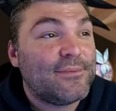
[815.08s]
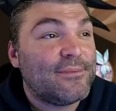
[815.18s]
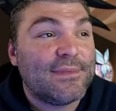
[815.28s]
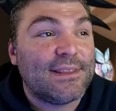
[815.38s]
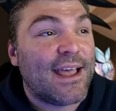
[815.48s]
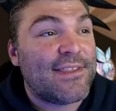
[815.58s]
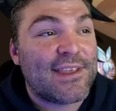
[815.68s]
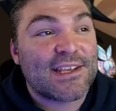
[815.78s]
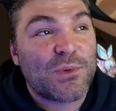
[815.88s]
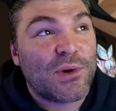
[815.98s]
Let
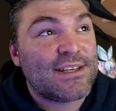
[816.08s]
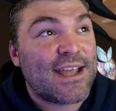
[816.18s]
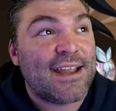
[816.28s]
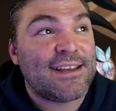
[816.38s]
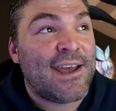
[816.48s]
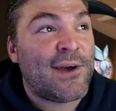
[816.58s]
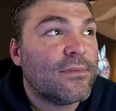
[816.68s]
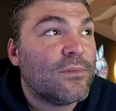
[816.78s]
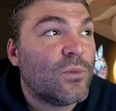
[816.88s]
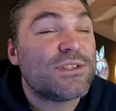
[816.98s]
this one die
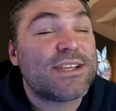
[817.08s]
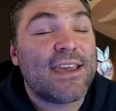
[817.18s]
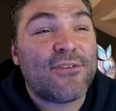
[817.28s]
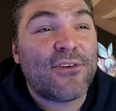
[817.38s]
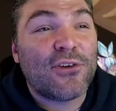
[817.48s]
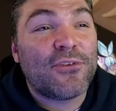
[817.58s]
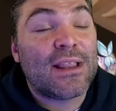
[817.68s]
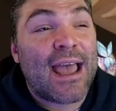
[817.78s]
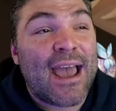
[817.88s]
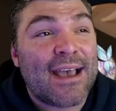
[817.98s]
down. We'll save her for
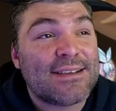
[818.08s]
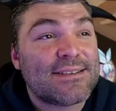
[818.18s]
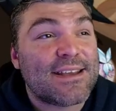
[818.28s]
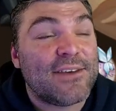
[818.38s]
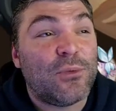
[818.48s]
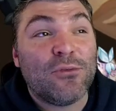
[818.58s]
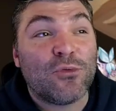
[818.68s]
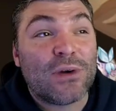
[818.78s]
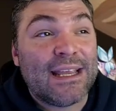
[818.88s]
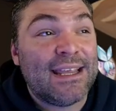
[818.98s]
last if we
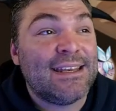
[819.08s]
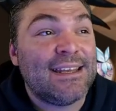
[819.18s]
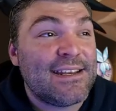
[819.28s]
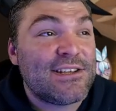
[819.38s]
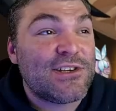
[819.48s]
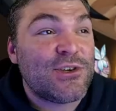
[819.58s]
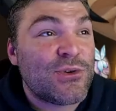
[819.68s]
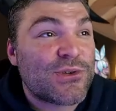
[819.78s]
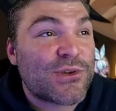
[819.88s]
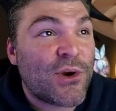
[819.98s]
really need to
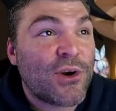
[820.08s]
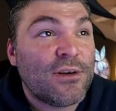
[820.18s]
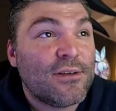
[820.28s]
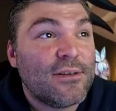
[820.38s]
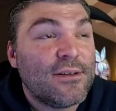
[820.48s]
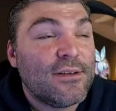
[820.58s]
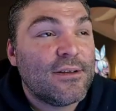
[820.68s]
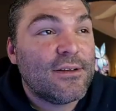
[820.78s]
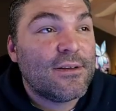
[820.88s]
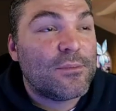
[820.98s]
use her.
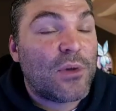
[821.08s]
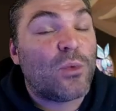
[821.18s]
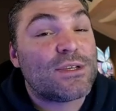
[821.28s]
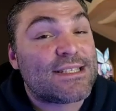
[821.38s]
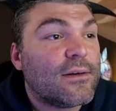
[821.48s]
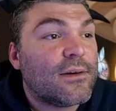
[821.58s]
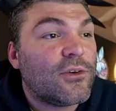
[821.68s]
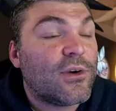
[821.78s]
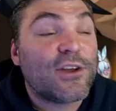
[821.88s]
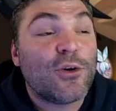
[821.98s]
But we'll see.
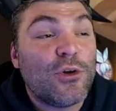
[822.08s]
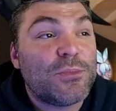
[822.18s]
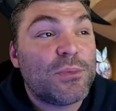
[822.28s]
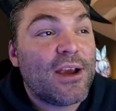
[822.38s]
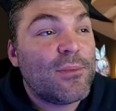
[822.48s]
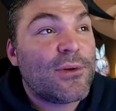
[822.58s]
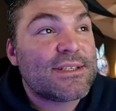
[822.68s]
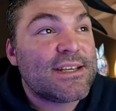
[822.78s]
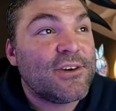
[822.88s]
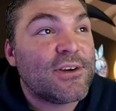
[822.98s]
Critical multiplier bonus
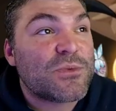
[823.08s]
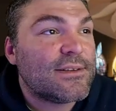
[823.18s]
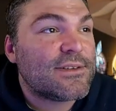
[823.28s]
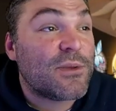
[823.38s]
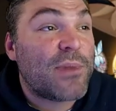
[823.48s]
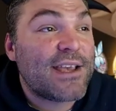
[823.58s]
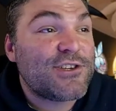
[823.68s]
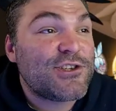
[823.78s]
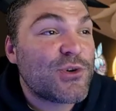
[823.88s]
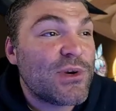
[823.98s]
here as well. So the
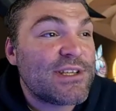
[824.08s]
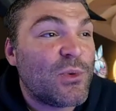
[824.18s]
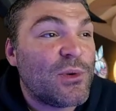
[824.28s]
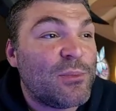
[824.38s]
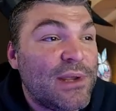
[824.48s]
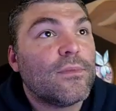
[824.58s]
best choice would be